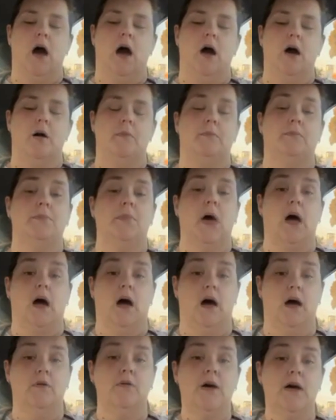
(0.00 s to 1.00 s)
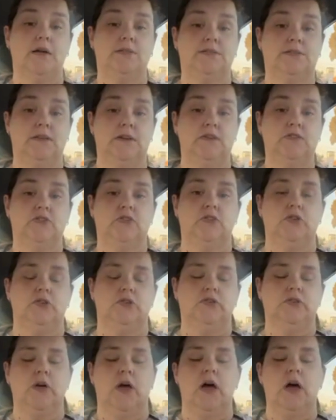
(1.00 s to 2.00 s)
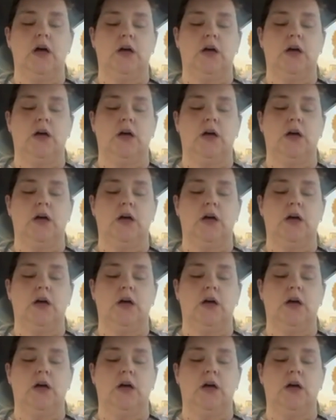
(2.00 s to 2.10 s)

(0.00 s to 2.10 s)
I've had seizures,